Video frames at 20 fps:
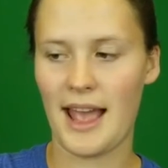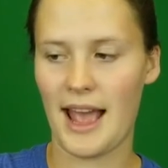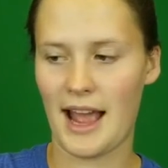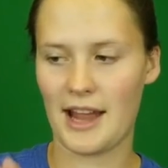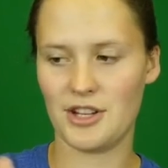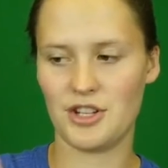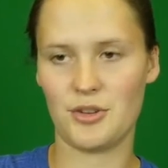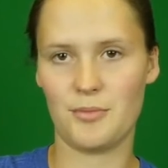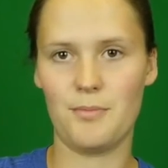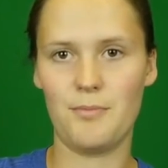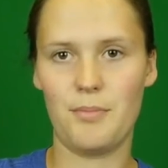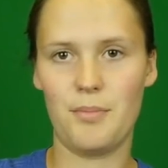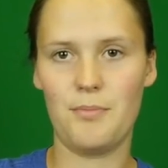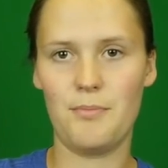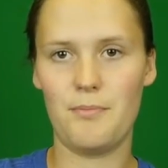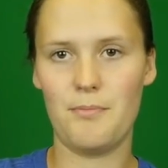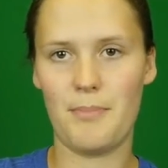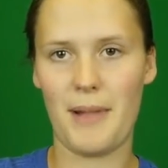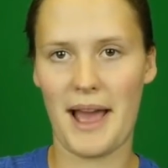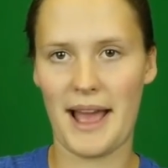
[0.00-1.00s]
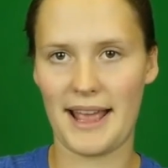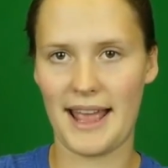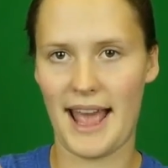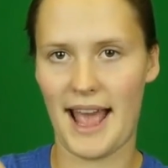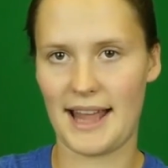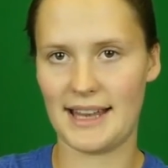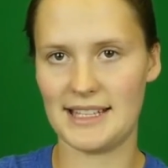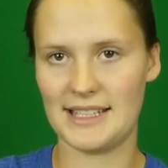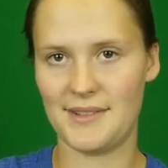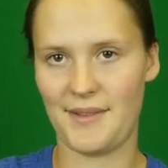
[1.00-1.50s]
and your
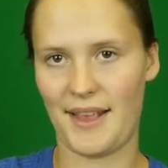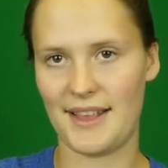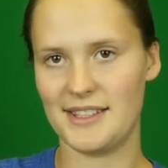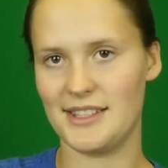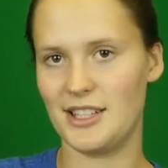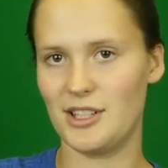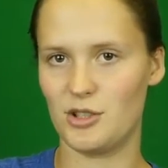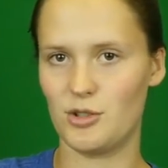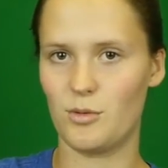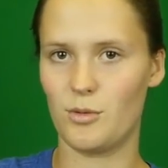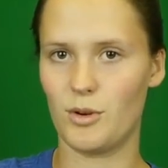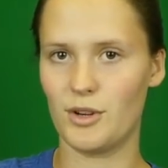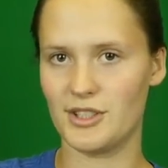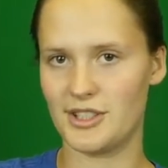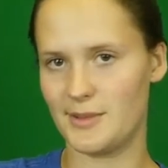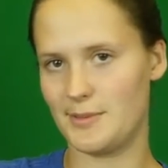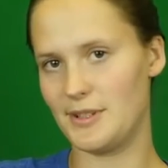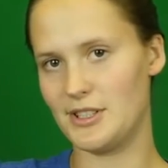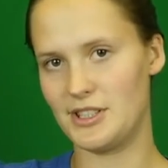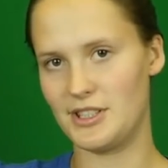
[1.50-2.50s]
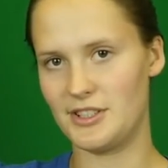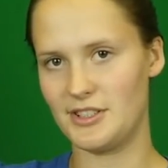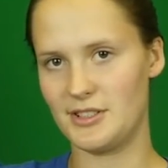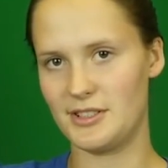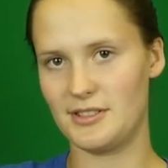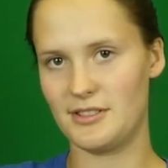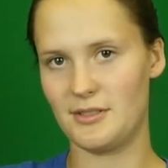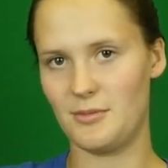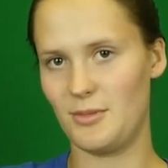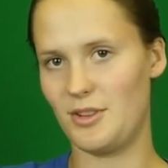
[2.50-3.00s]
backhand is facing towards the person you're
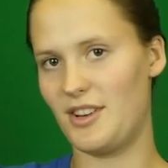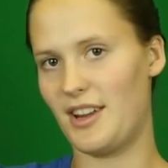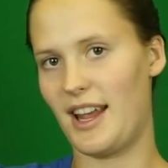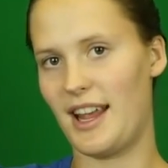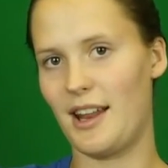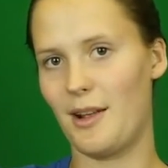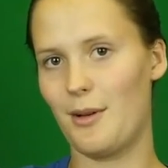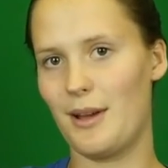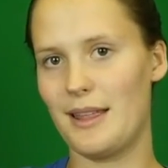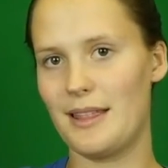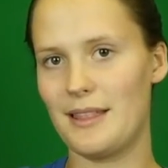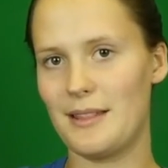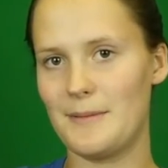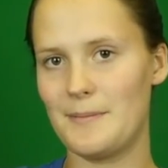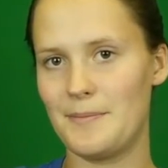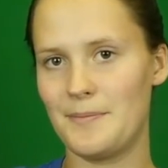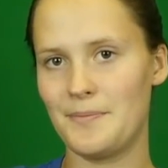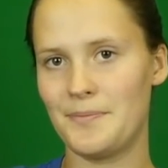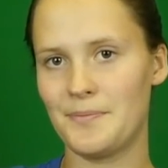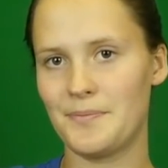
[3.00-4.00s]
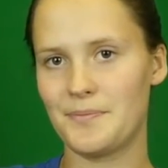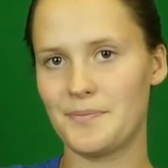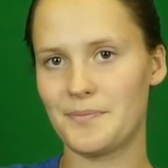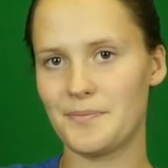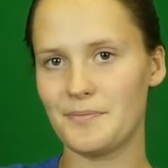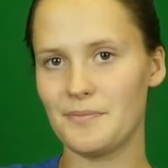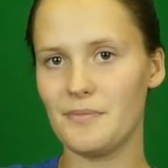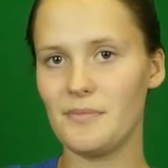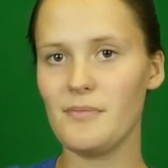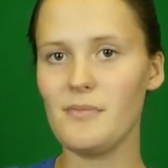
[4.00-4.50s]
communicating with.
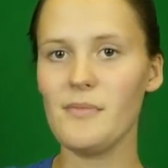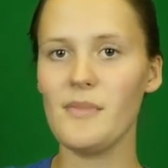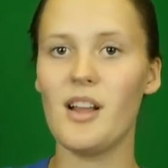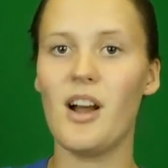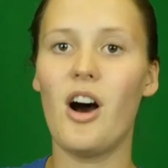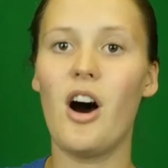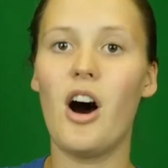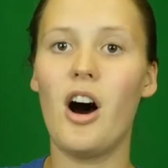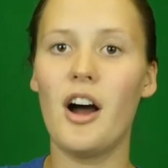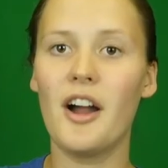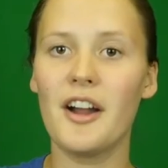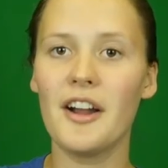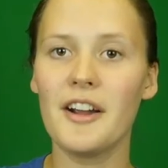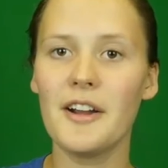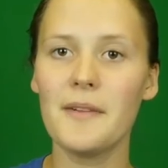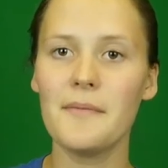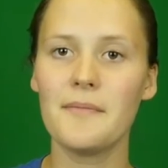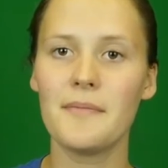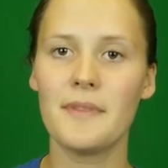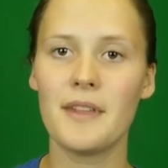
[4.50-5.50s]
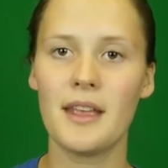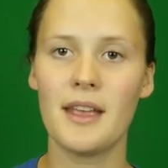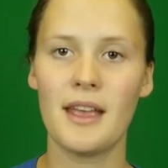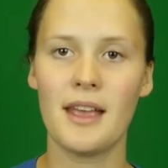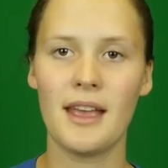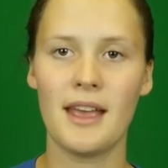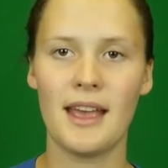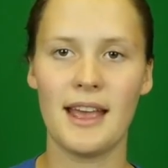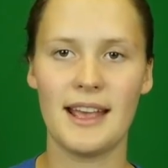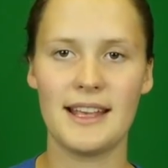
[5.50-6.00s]
R
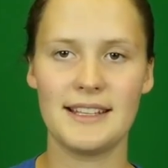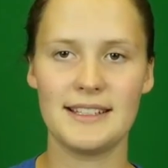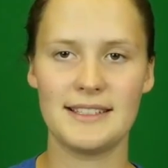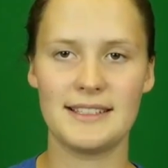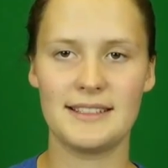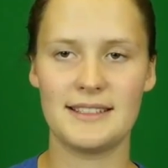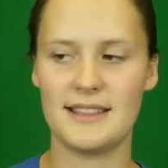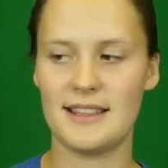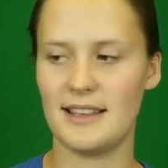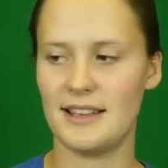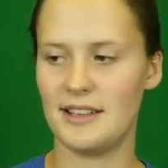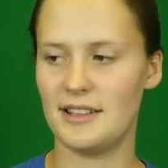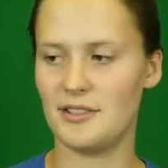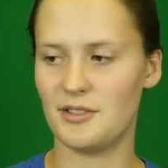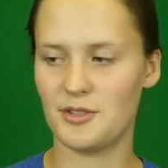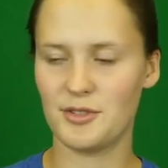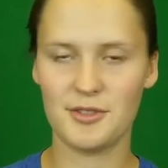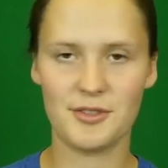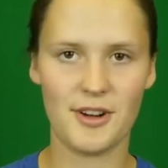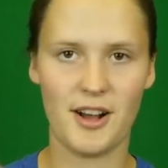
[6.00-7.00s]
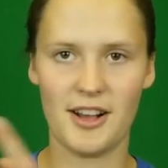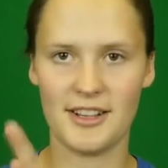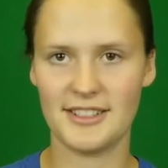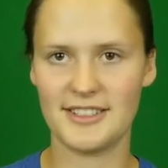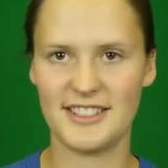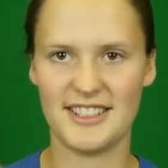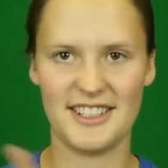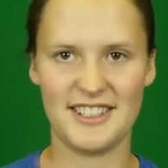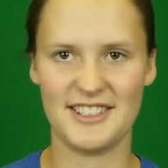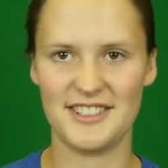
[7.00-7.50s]
is the
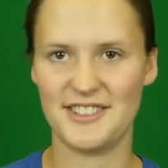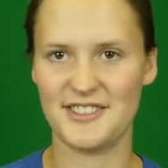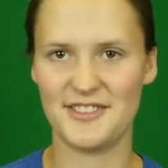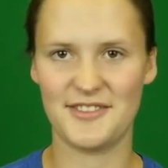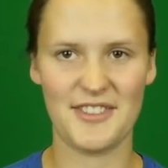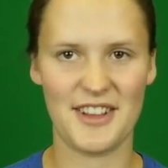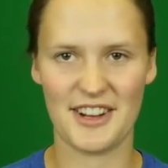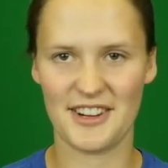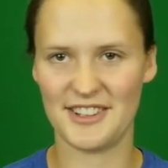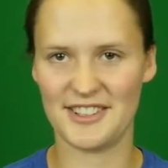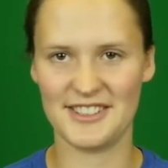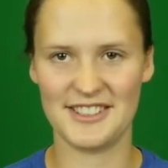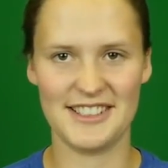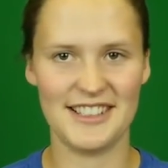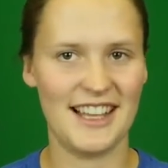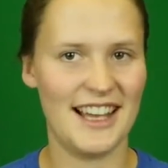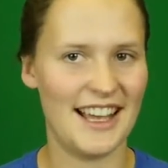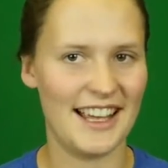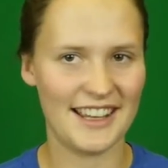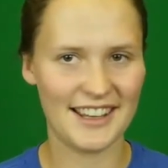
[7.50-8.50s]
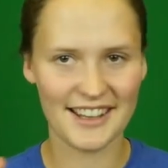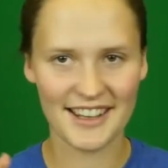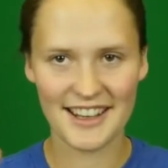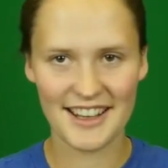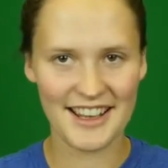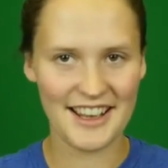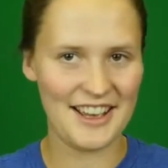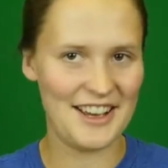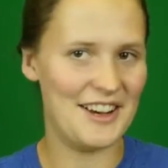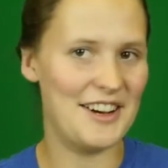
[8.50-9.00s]
cross these fingers like,
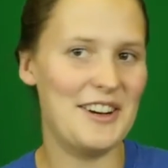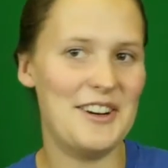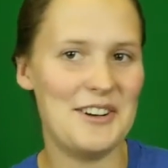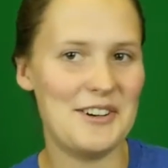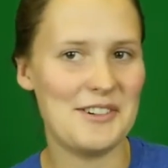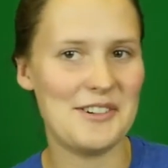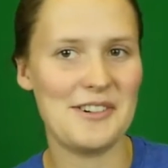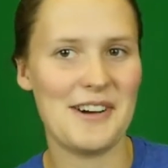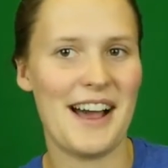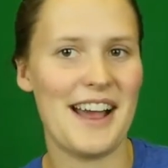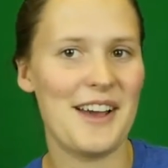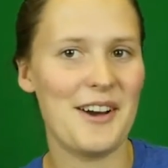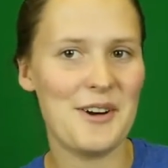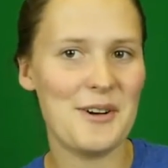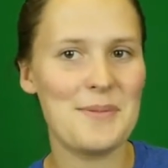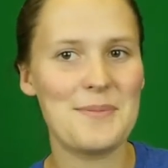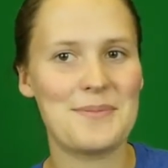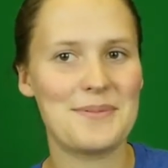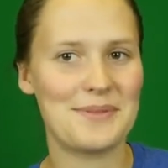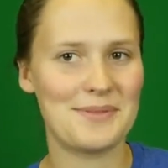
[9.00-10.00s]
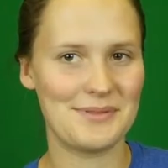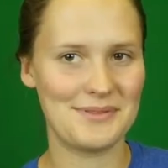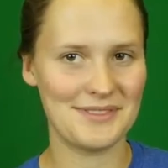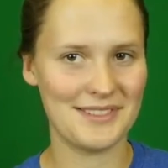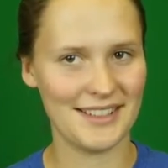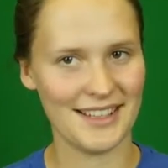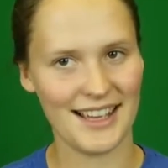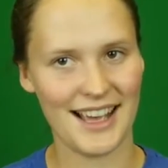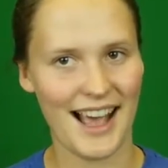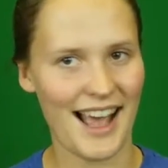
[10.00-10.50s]
oh, I hope
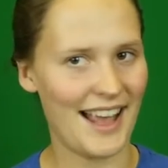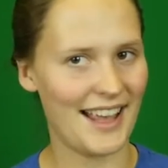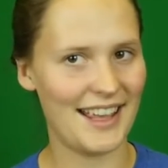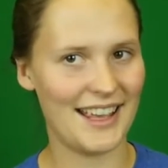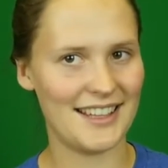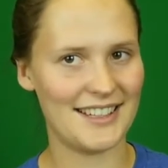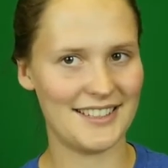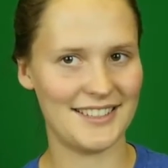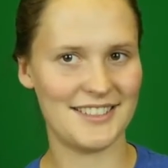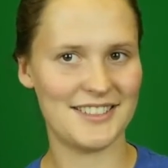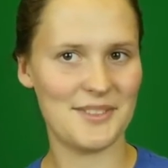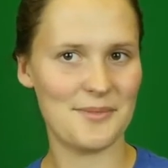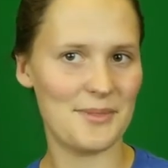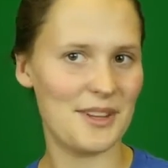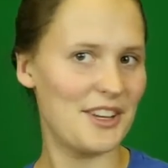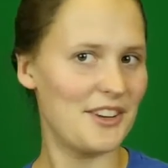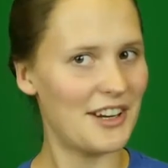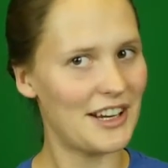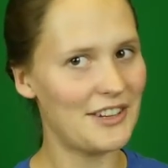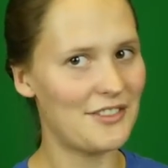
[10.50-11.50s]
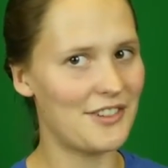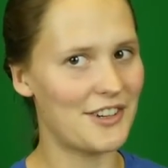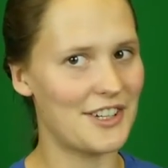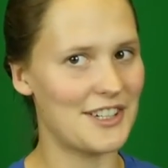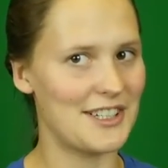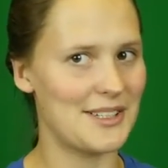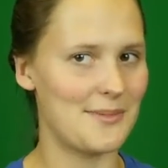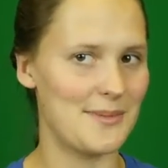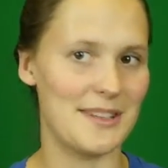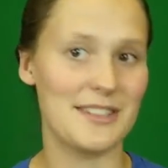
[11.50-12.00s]
I get something great for
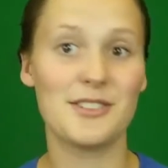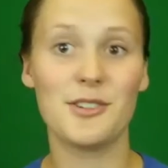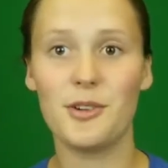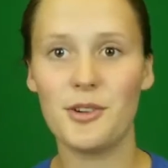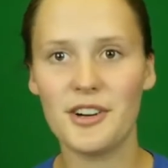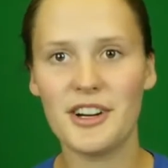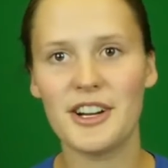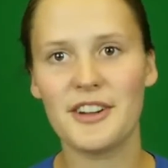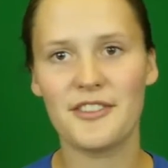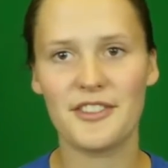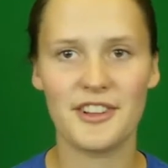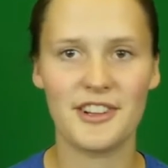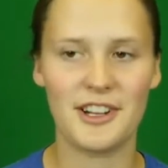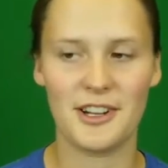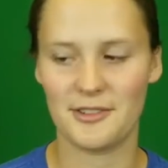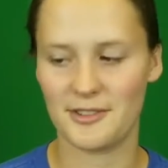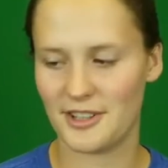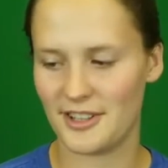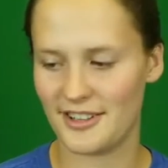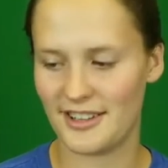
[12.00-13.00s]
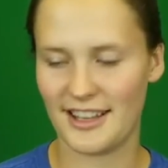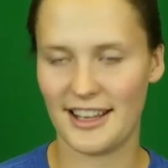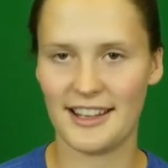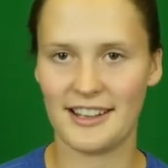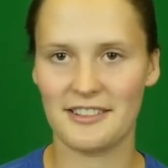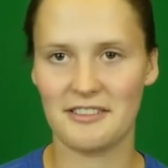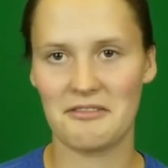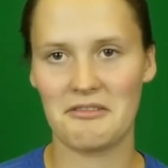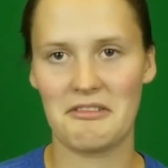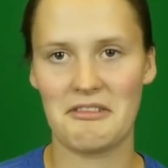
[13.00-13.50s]
Christmas. Or if, you're
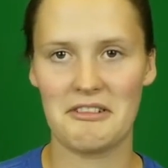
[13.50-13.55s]
like,